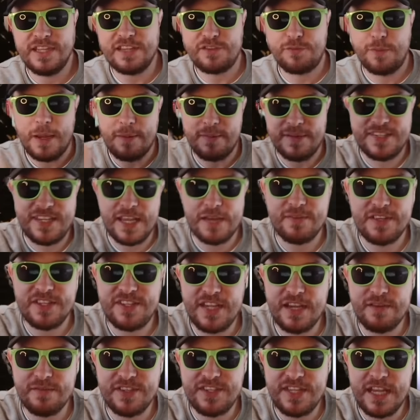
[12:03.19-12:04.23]
Yes, baby!
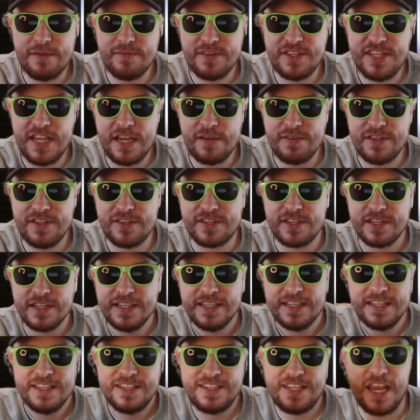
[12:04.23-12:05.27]
7s!
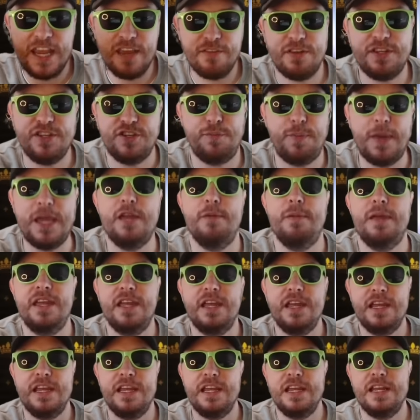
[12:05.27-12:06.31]
7s,
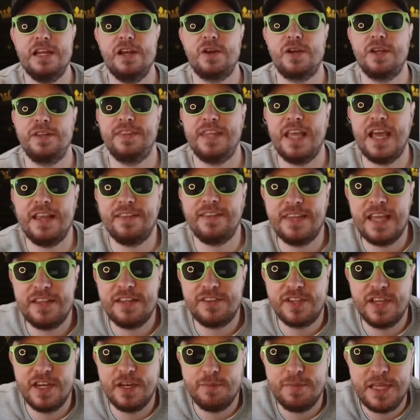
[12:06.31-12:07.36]
baby! Look at that.
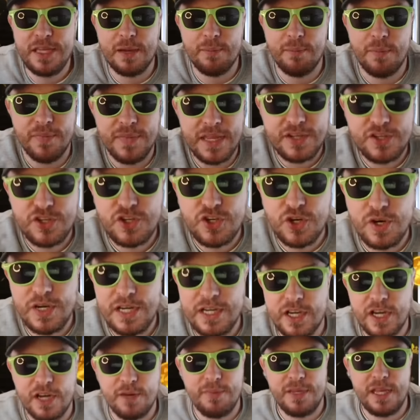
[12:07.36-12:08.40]
That's gonna be a
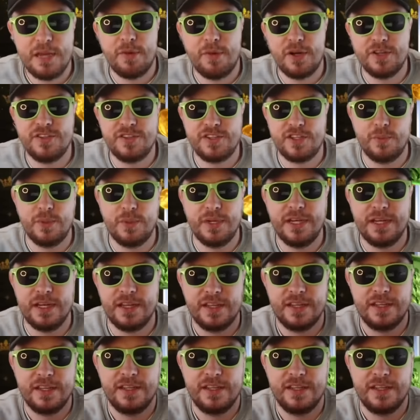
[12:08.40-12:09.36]
surely gotta be a monster win.